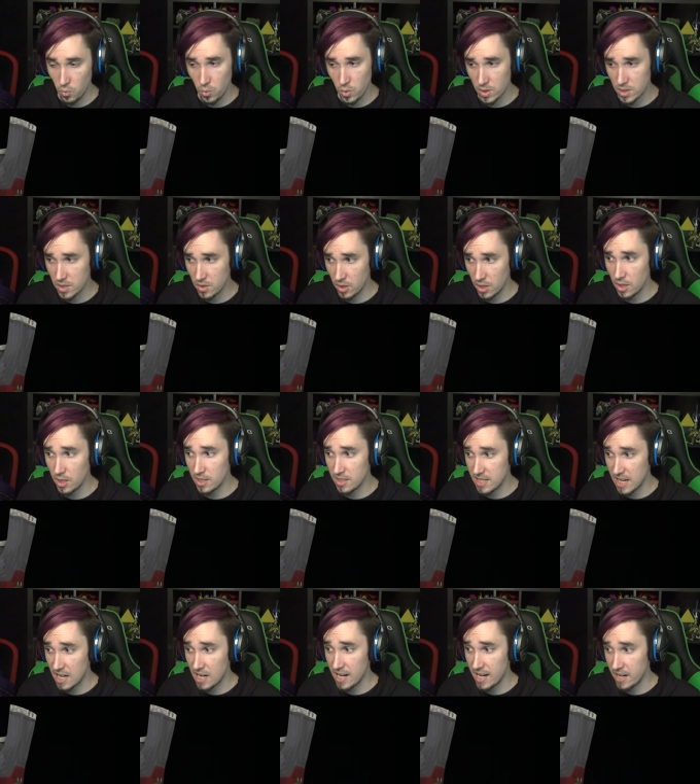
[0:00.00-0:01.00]
we're a little
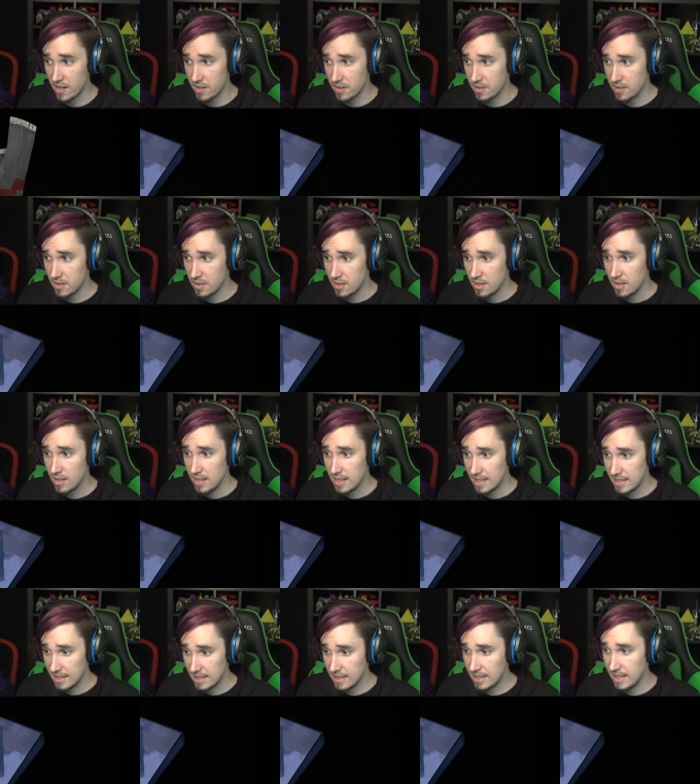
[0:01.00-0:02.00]
tired.
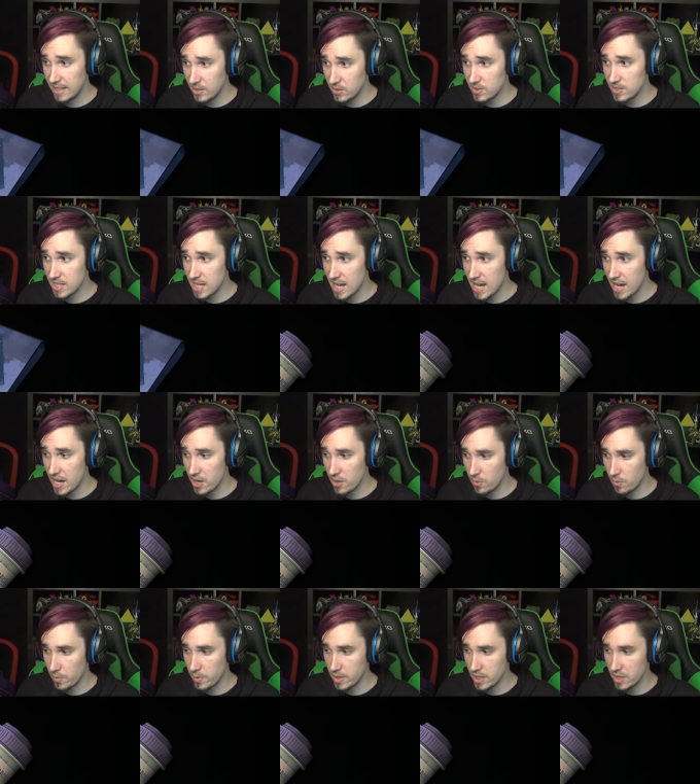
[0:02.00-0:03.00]
Little
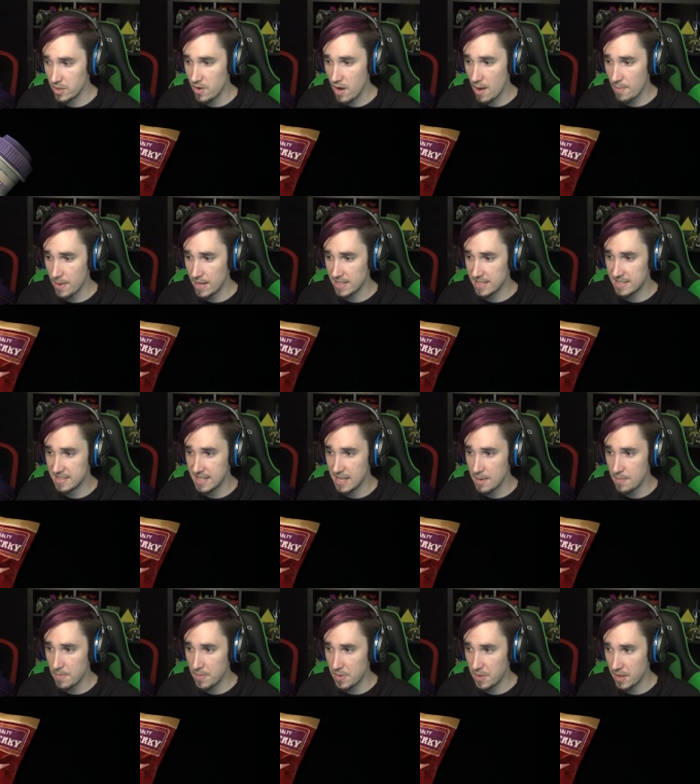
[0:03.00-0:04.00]
tired. We did grab that
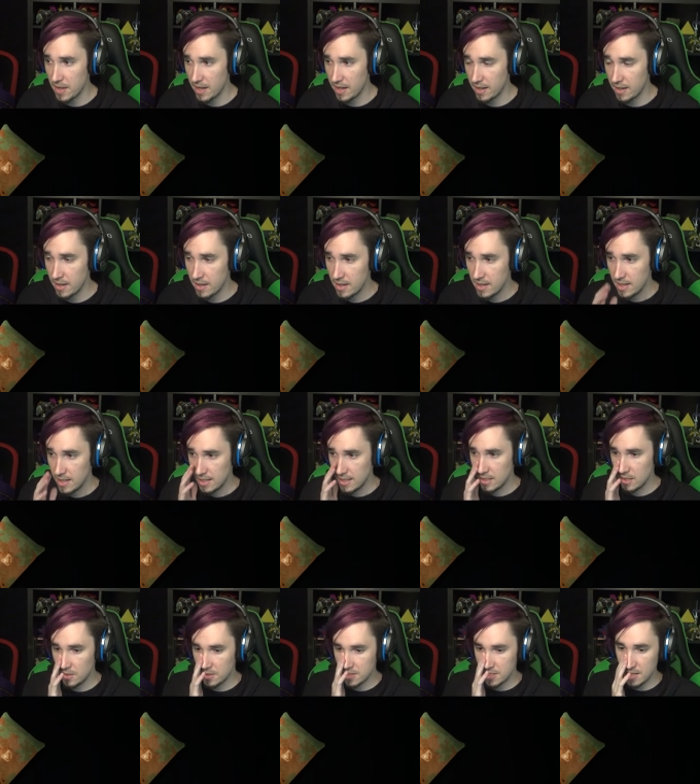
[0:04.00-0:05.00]
stim thing,
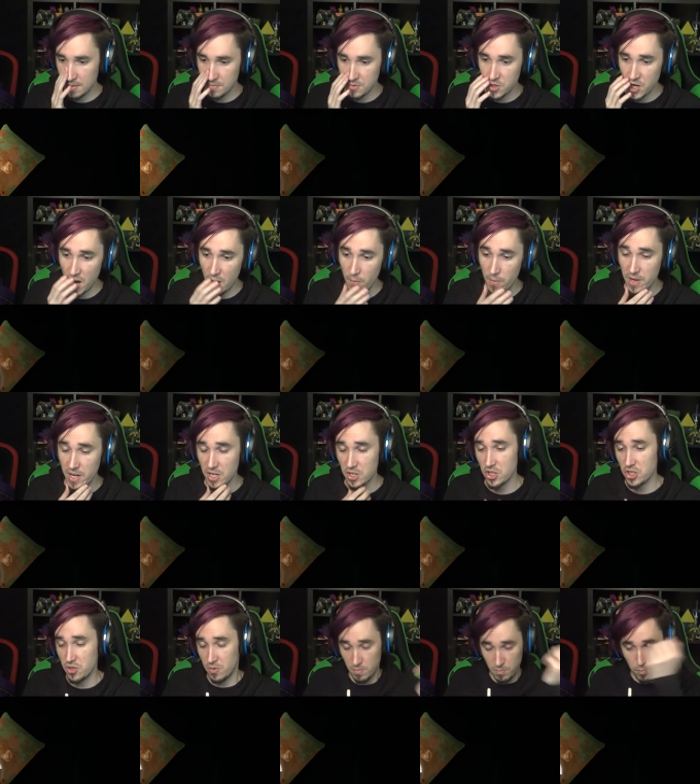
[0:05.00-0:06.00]
little stim shot. We could
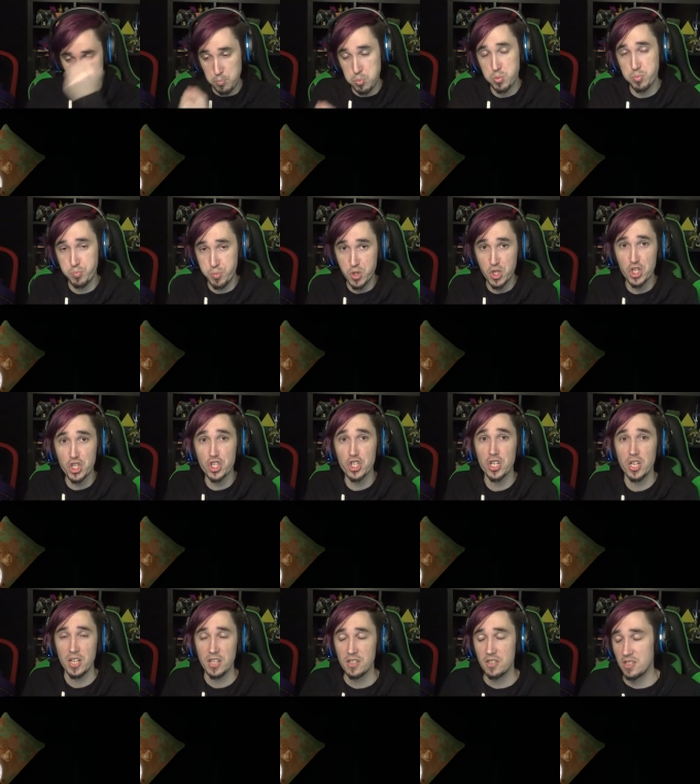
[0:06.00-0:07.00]
just
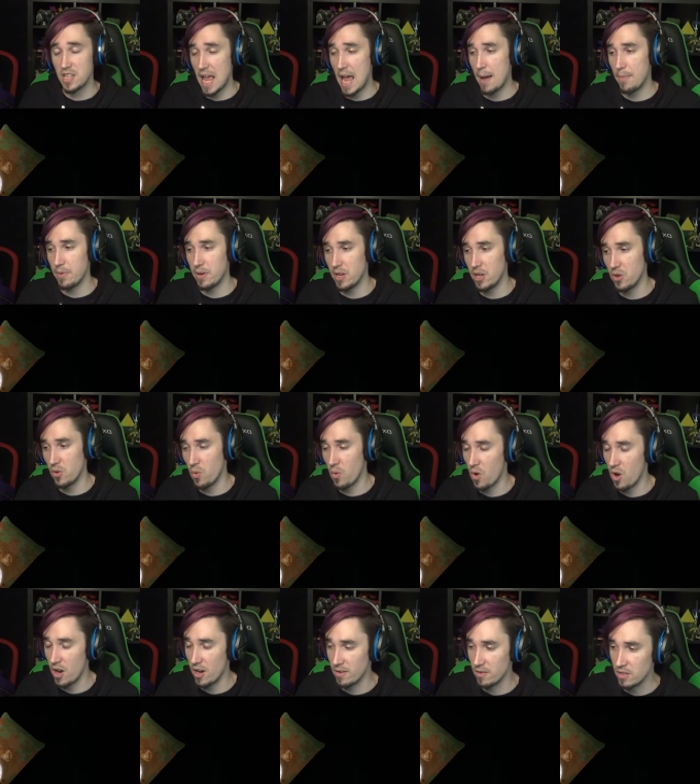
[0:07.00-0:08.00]
stab it into
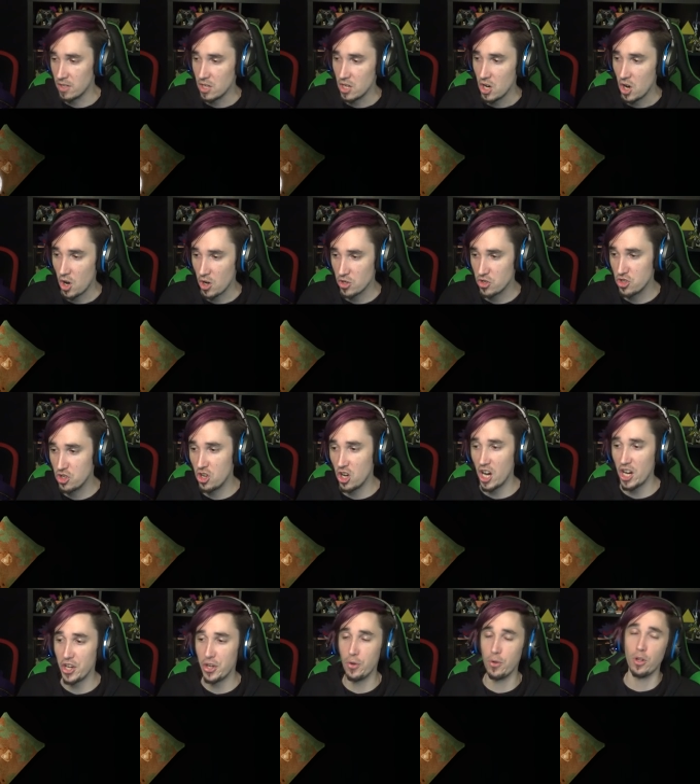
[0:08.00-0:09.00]
our, our
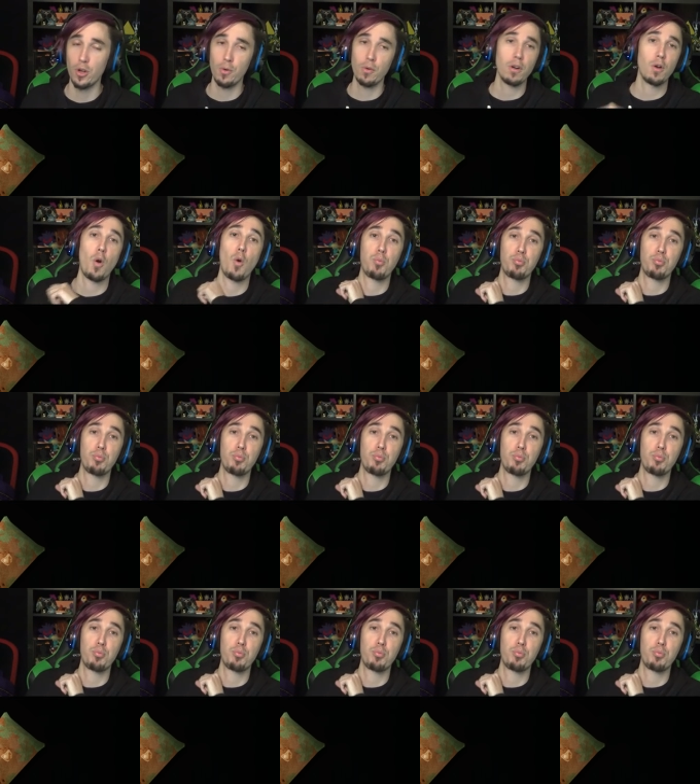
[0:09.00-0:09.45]
jugular